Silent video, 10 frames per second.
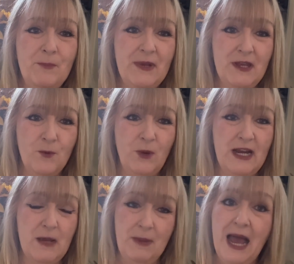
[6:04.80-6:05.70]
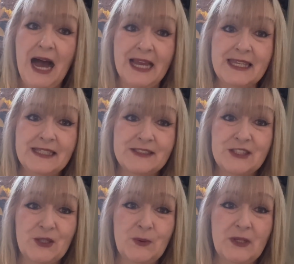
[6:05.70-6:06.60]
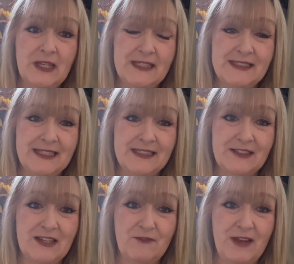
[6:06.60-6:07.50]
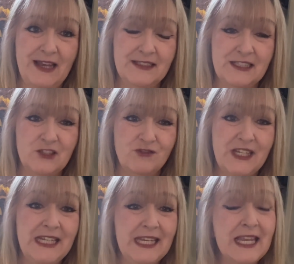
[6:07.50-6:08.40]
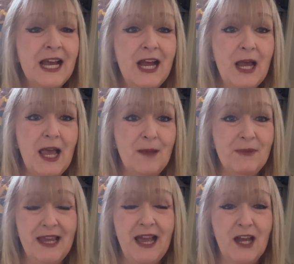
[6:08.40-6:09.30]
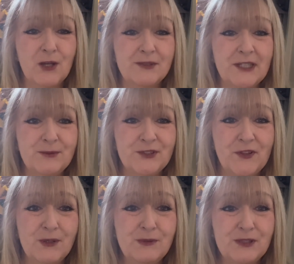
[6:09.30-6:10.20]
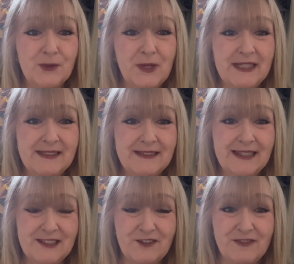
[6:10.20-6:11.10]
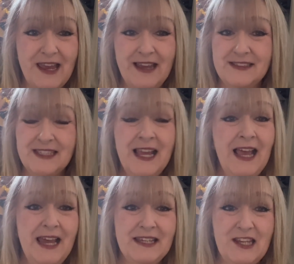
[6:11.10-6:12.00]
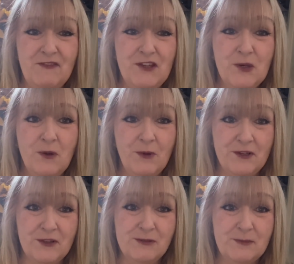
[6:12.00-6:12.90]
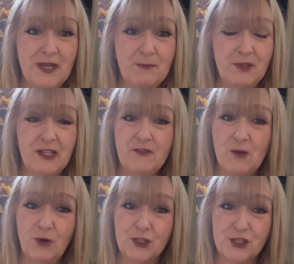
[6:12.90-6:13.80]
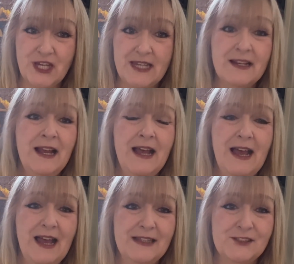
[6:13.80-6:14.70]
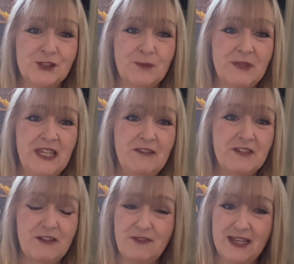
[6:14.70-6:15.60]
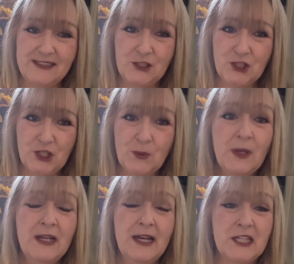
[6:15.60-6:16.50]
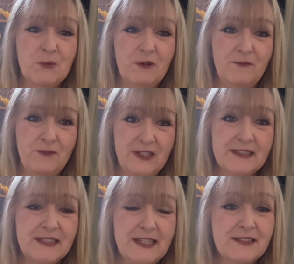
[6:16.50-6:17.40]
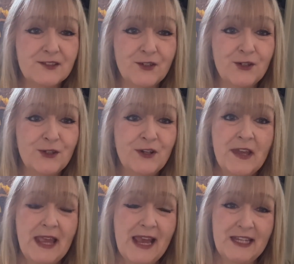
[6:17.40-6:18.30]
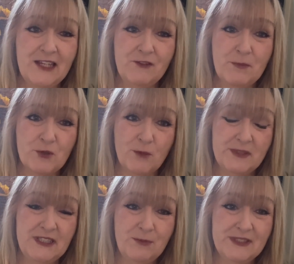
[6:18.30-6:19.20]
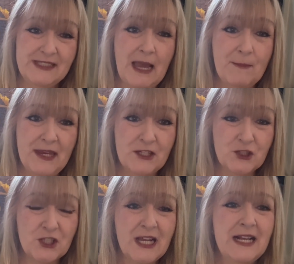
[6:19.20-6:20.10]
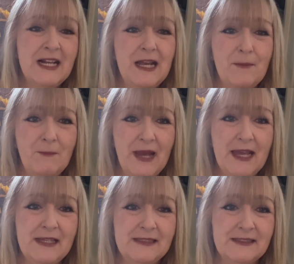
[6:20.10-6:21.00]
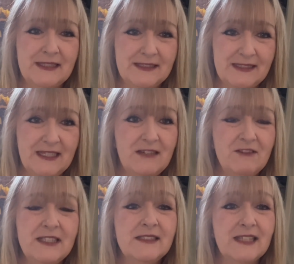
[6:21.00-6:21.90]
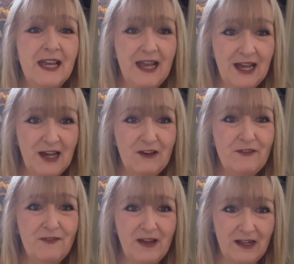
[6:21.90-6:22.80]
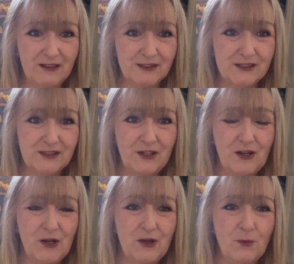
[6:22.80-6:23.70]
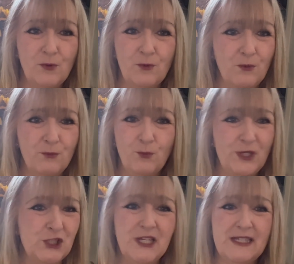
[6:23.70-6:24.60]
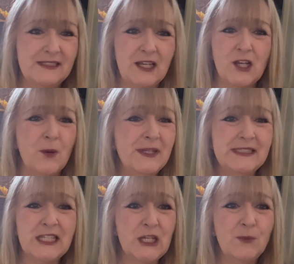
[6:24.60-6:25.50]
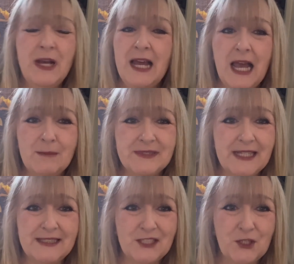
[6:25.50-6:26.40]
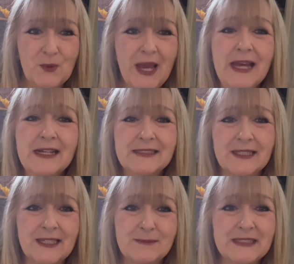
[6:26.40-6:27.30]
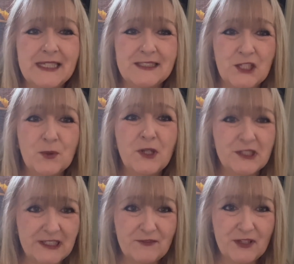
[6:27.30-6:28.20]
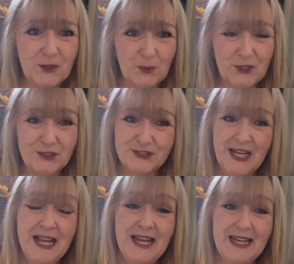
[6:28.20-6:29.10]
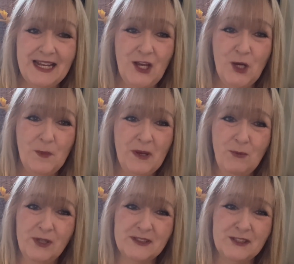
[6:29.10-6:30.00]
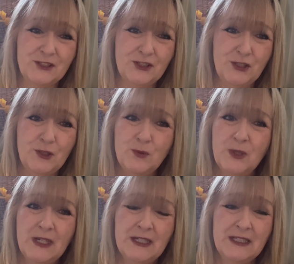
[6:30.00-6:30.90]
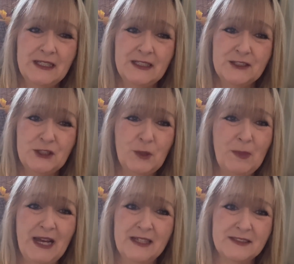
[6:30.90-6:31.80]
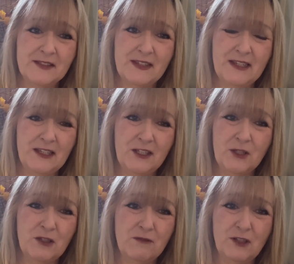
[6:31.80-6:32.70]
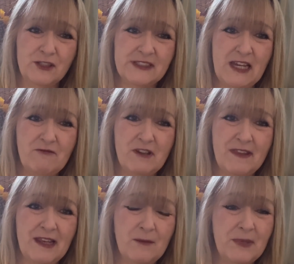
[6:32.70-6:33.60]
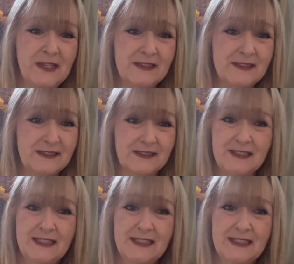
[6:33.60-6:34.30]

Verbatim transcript: but we're up high, so it didn't affect us really. Uh, my heart goes out to those who it did affect. And if you're one of those people, if you're watching and Storm Ciarán affected you and you were flooded or any of your property was damaged, my sincerest heartfelt wishes are going to you. I'm sending you hugs and I'm sending you all the love in the world. And I hope it wasn't too too bad that, you know, you've lost everything because